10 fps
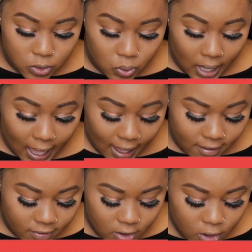to
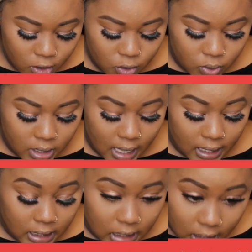have. You
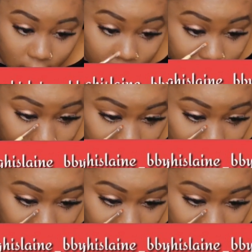can't give.